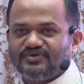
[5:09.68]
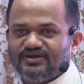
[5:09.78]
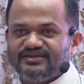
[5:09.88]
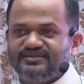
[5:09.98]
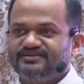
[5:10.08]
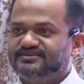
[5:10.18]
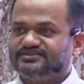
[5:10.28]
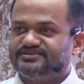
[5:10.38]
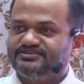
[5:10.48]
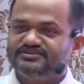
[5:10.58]
I think the
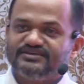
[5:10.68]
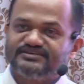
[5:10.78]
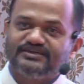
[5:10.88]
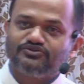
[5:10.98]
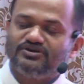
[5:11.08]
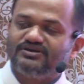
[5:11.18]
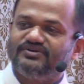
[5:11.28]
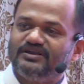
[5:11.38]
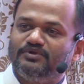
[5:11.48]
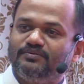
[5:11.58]
surgeons are not
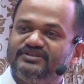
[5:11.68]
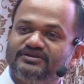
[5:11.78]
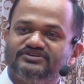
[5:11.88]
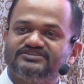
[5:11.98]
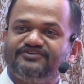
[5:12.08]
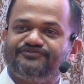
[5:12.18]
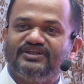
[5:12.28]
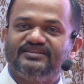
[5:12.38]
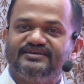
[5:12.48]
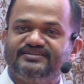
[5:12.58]
available, otherwise they
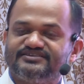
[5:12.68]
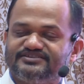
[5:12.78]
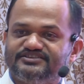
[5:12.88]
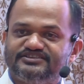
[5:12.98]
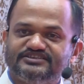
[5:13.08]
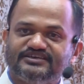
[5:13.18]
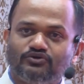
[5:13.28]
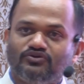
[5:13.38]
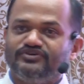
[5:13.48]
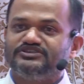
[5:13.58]
feel that their surgeries are
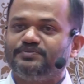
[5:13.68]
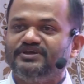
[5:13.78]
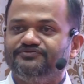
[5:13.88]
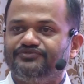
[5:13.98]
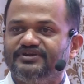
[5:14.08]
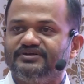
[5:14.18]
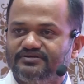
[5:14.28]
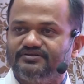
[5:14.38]
always pain free.